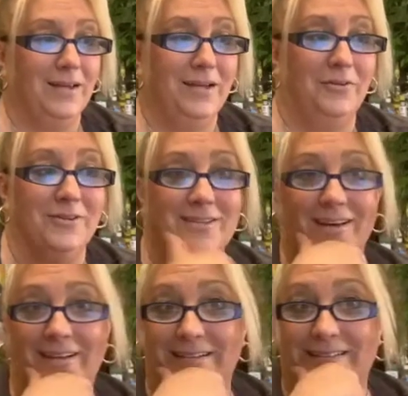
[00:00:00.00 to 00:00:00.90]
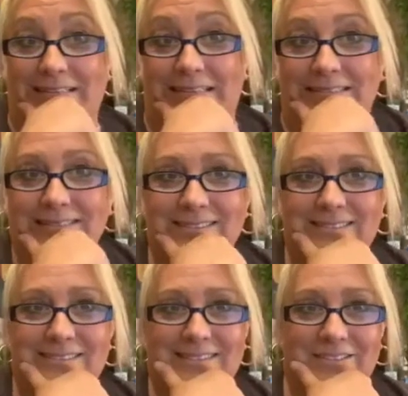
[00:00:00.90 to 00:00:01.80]
you know, it was kind of
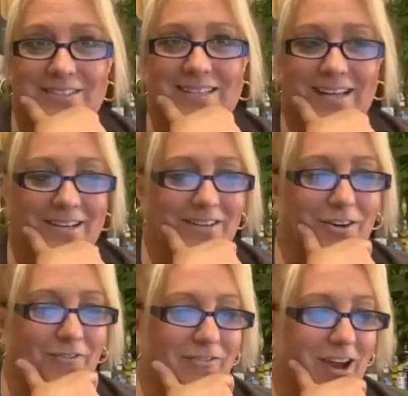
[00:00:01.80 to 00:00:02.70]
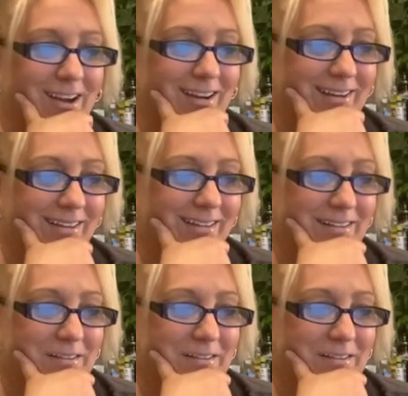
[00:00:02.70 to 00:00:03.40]
nerve-wracking.